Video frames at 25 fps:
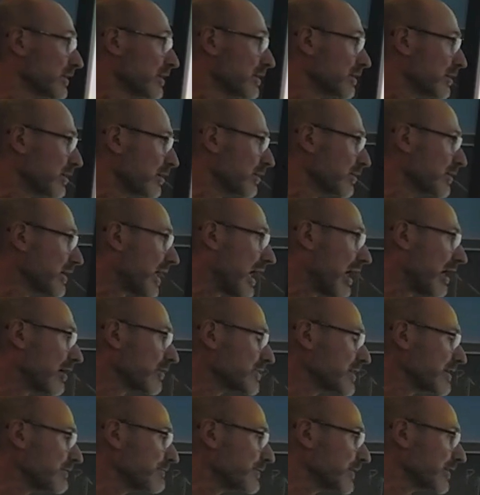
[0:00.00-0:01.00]
Look how
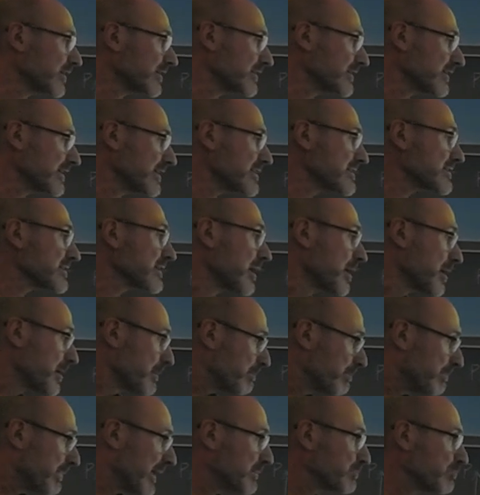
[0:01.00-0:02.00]
different it is,
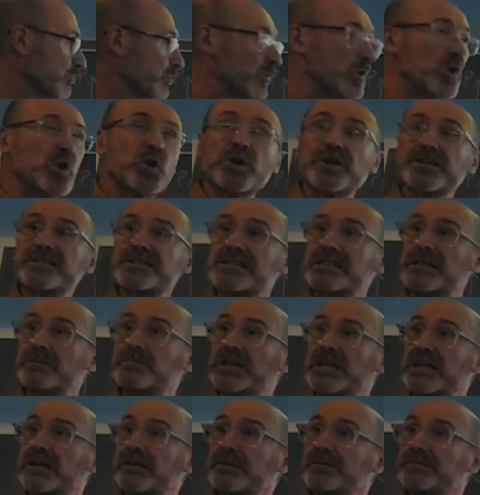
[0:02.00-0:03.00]
but more
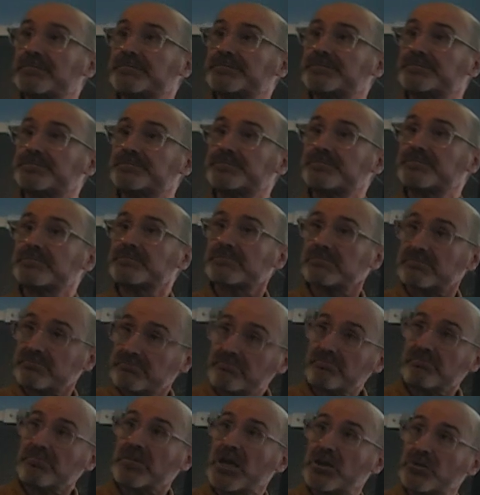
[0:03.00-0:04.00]
similar
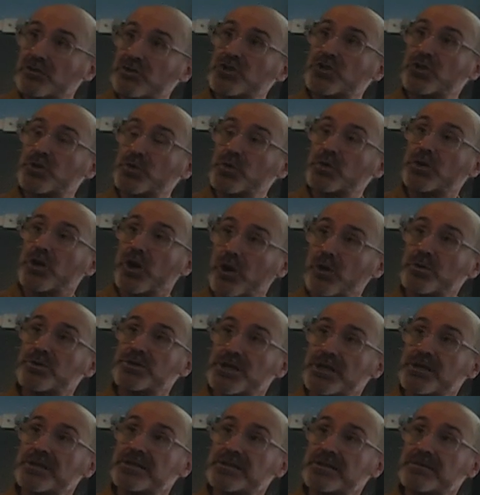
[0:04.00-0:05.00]
to
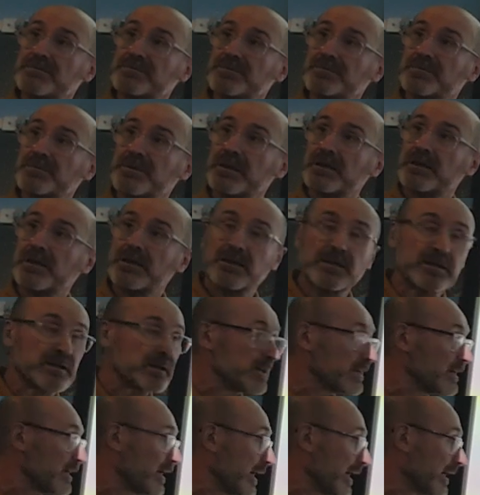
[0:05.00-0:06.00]
coaches
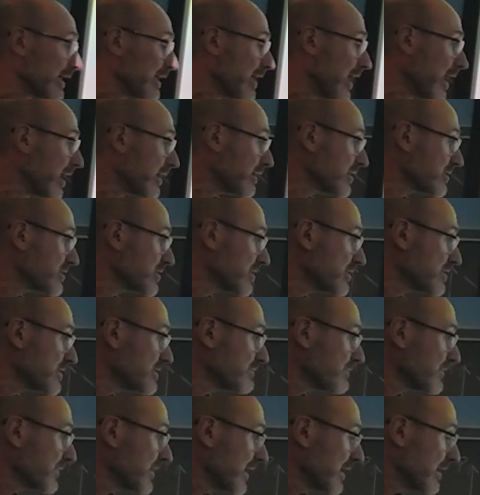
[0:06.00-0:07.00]
and carriages
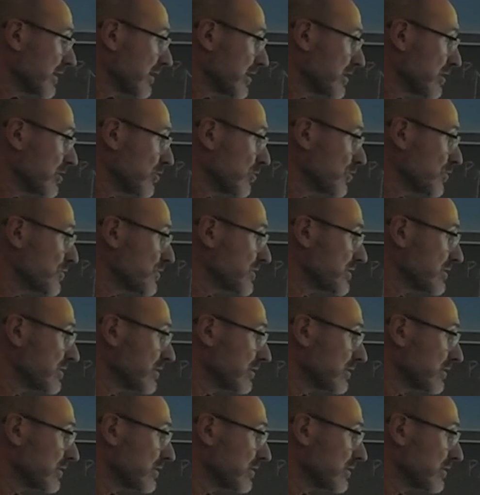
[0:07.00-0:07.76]
used